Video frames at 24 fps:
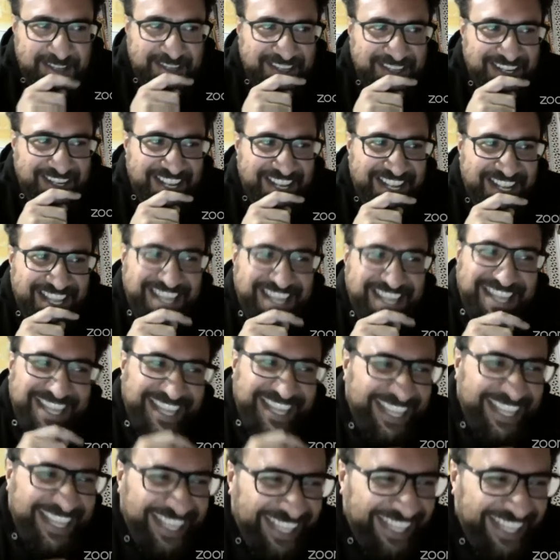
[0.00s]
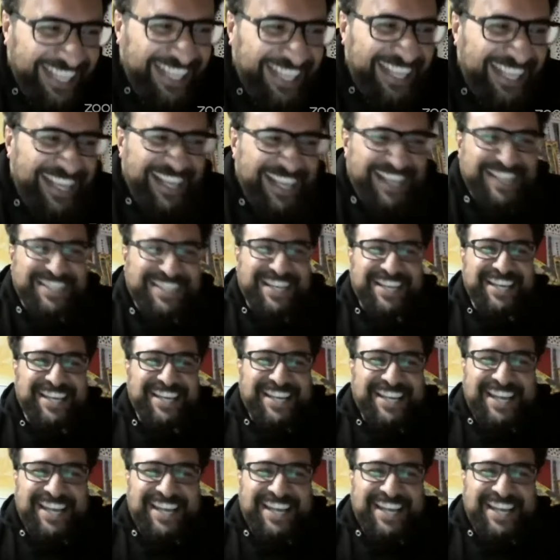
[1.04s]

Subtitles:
kila. So